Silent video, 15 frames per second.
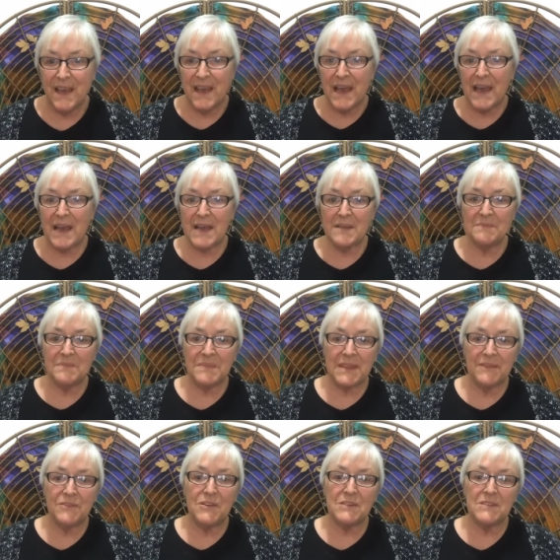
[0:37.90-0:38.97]

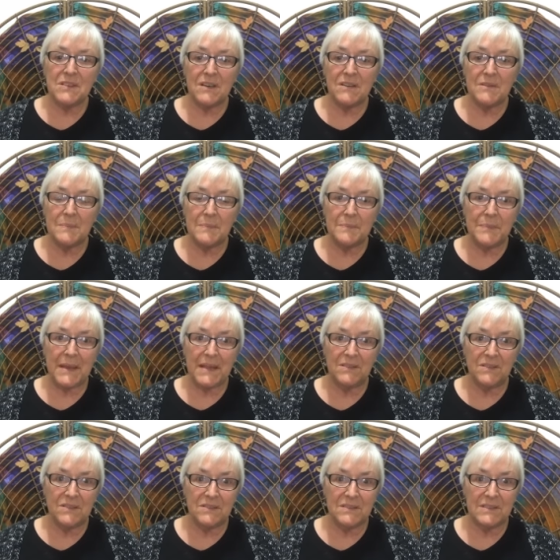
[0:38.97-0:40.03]
They've also been
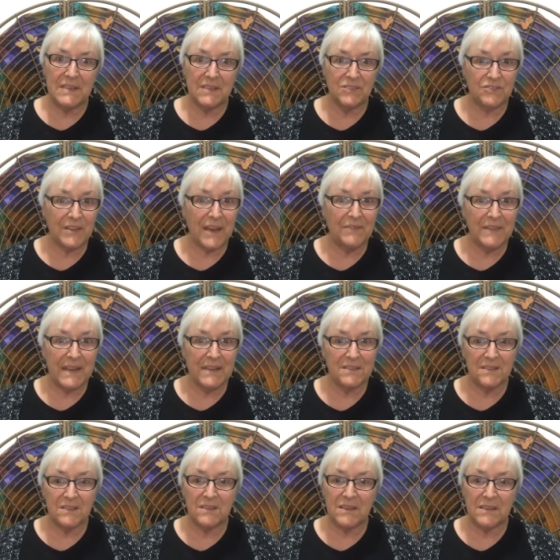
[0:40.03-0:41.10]
used in travelling
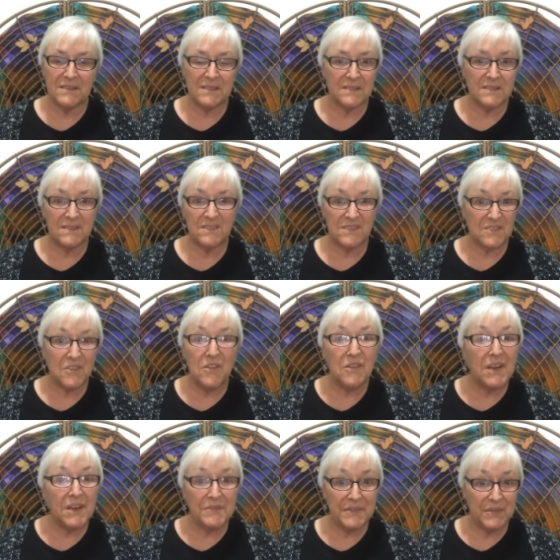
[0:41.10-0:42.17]
circuses all
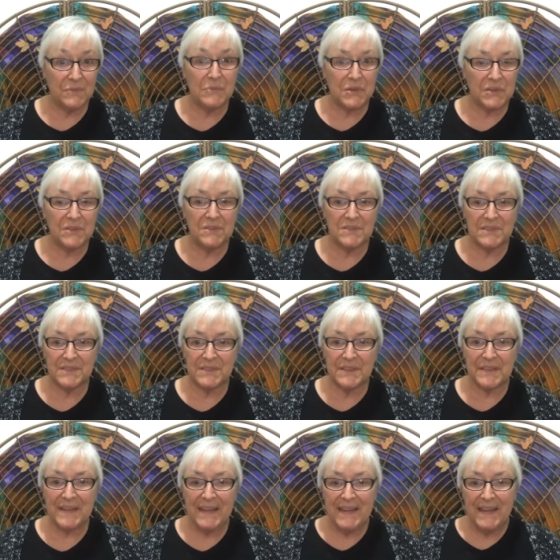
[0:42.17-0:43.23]
over the world, you
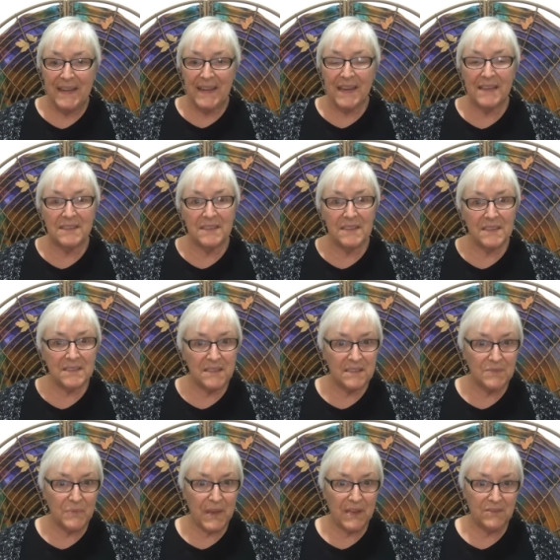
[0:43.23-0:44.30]
know. And this
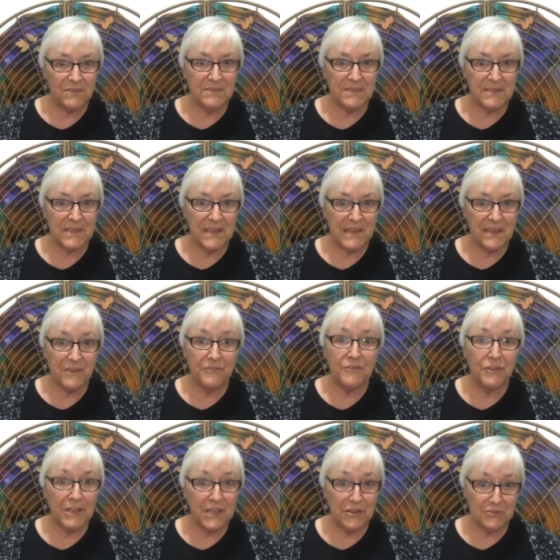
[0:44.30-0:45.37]
is where you'll see a
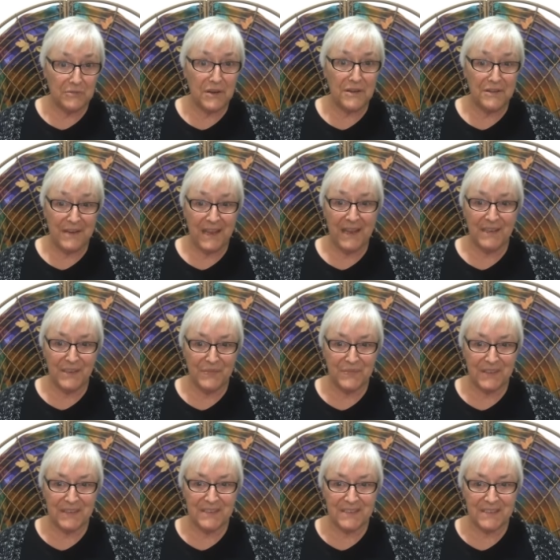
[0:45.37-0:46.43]
fully grown
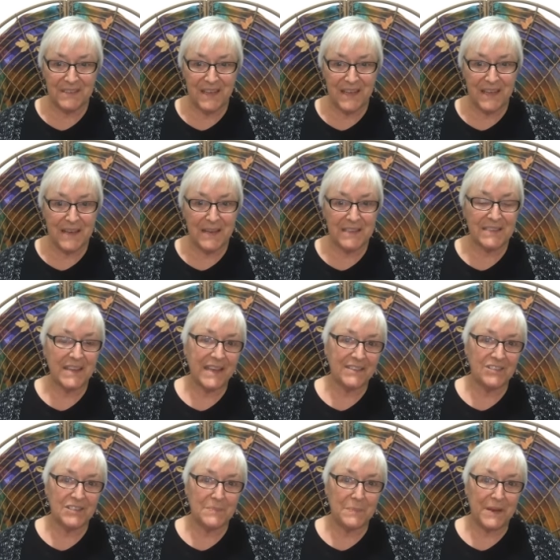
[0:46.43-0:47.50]
elephant
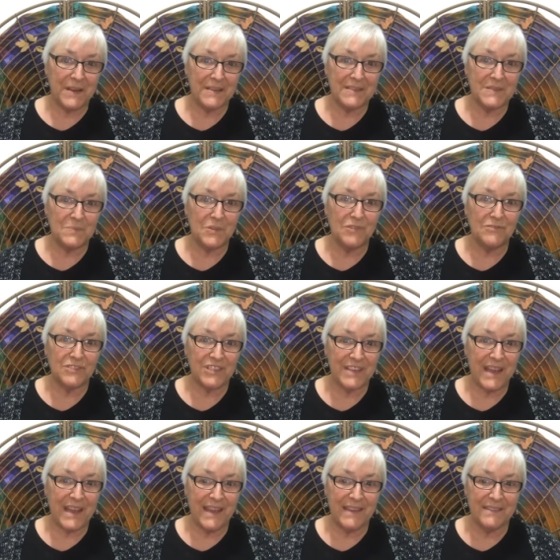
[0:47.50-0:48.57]
attached by a small
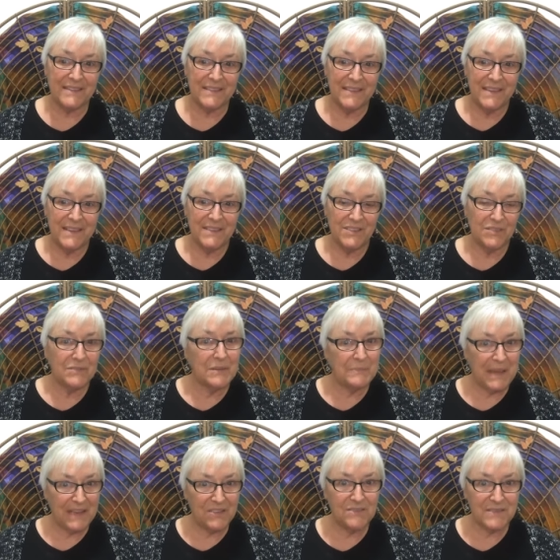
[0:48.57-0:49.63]
chain to a
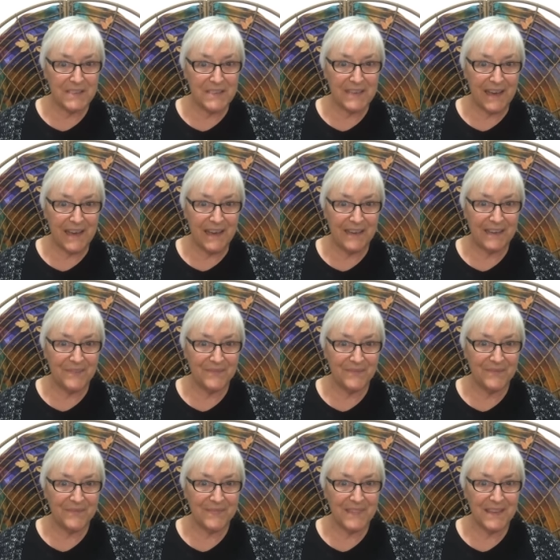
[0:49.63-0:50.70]
metal stake,
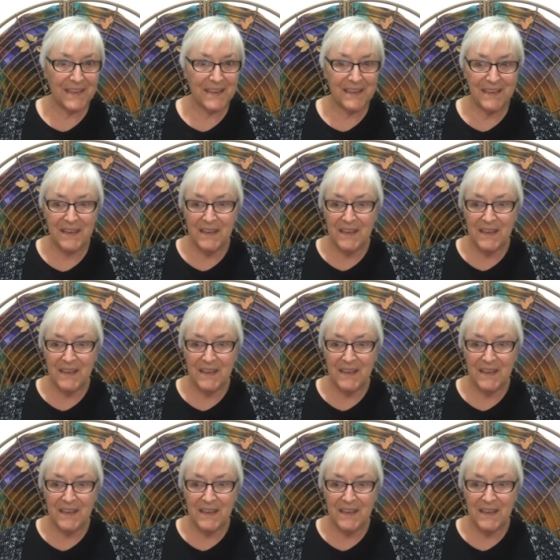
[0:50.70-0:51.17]
yeah.